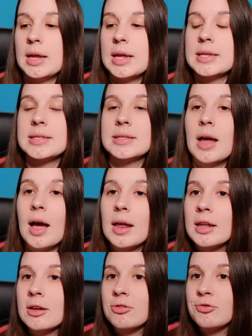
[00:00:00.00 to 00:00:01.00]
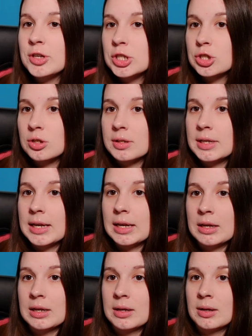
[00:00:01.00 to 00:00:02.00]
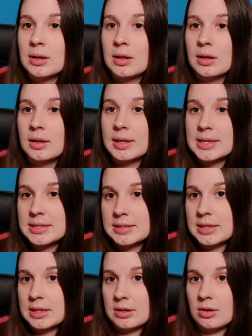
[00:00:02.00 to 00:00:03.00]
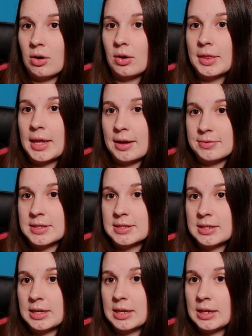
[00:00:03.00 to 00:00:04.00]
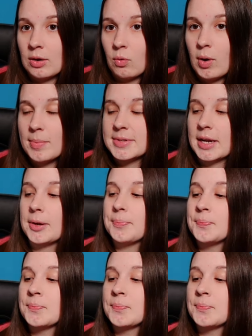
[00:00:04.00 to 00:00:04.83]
It's not officially listed on the FCC website.